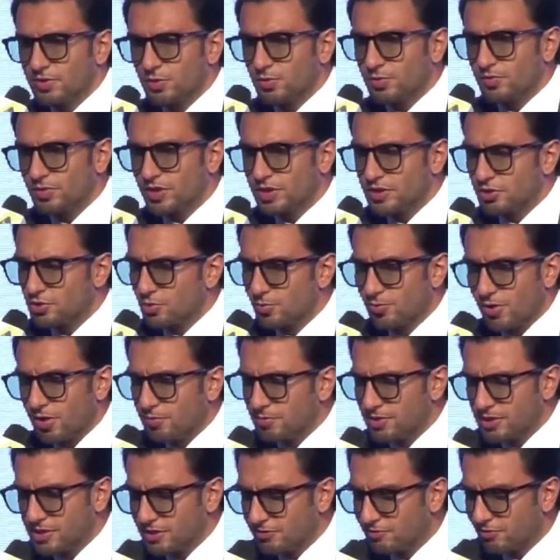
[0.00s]
been into
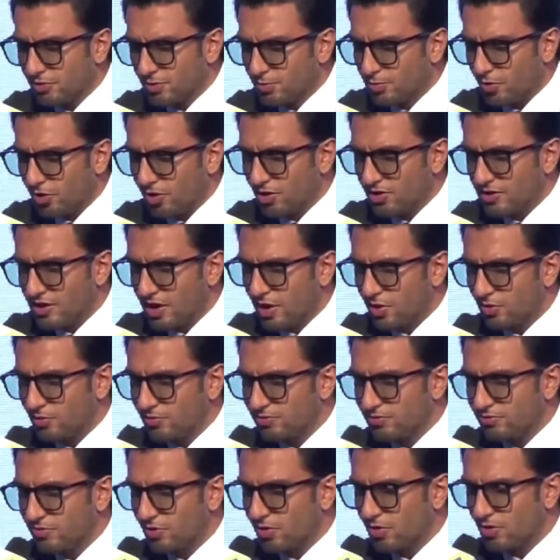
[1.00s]
Premier League football
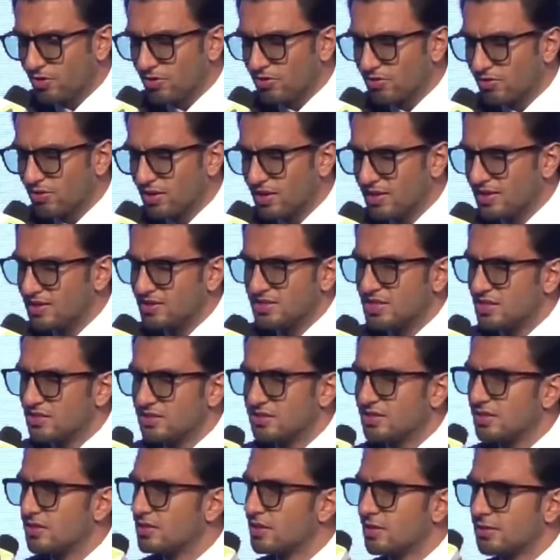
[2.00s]
now for,
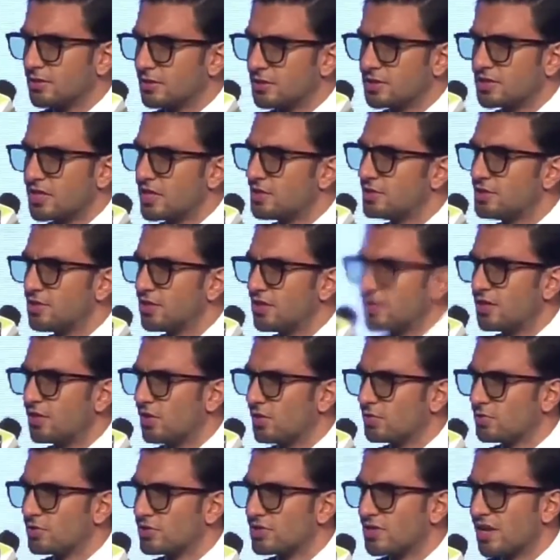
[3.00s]
since the turn of the century,
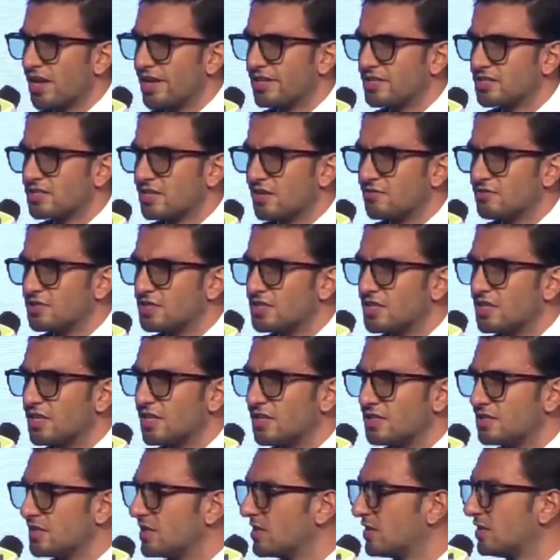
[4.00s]
almost like 17,
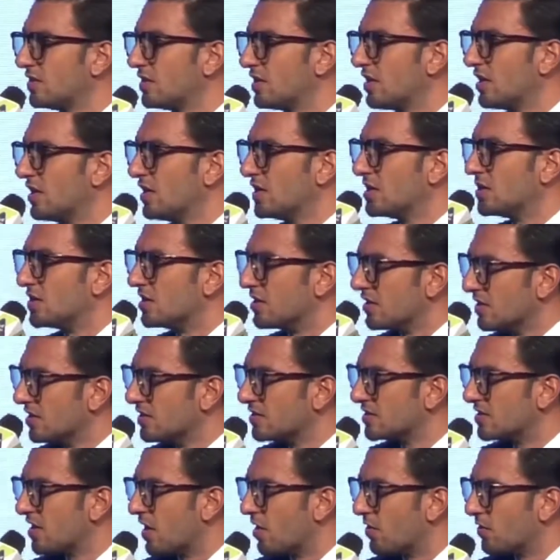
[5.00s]
18
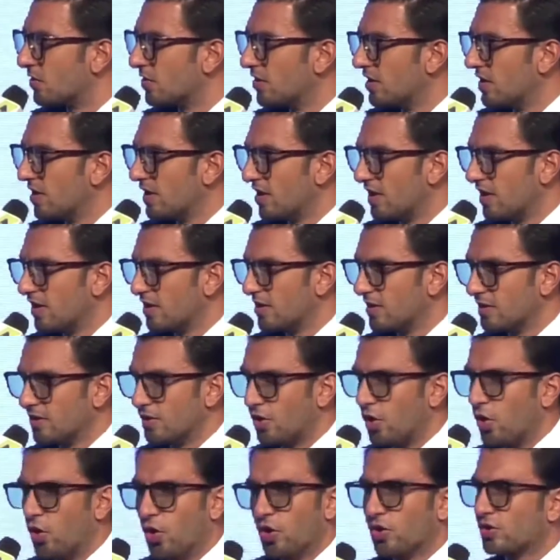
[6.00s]
years now.
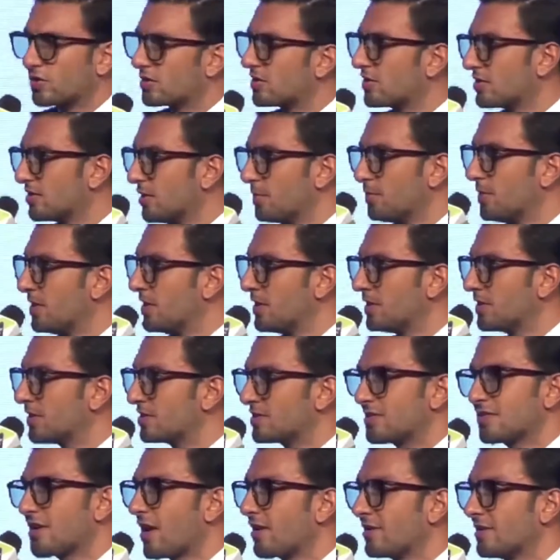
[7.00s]
Hooked the minute
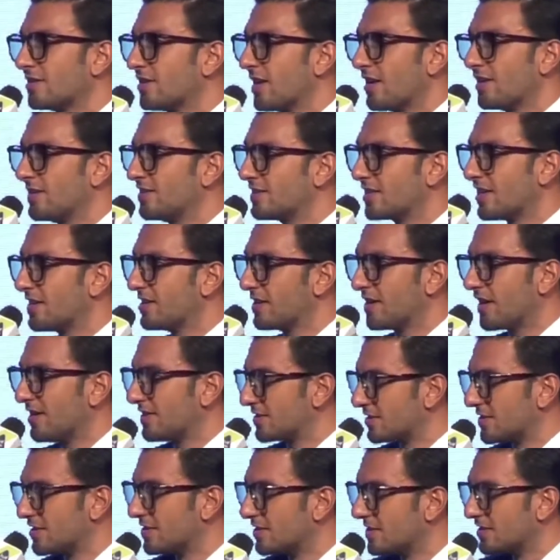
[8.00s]
it started getting
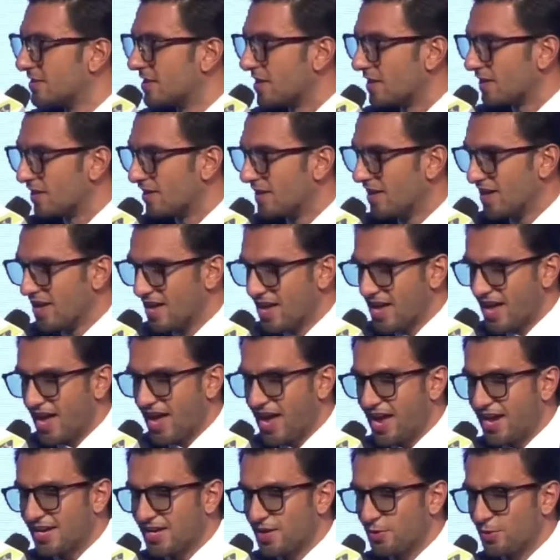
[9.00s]
telecast in India.
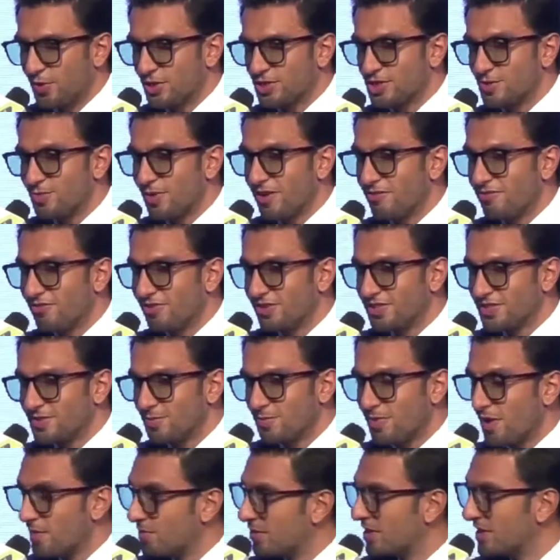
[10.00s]
And I watched my
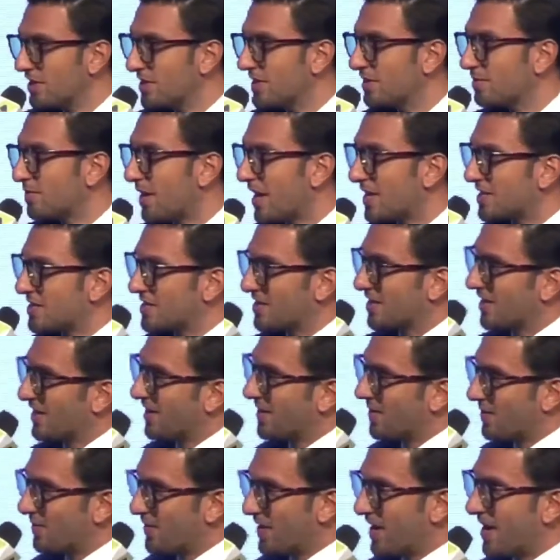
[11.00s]
first Premier League match
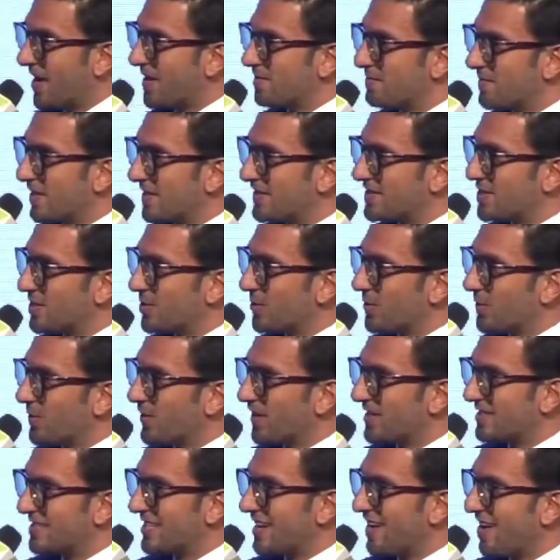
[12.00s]
where I met
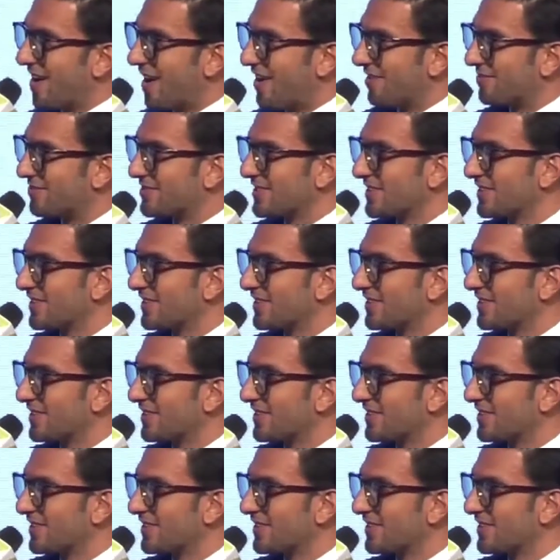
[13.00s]
you a day after.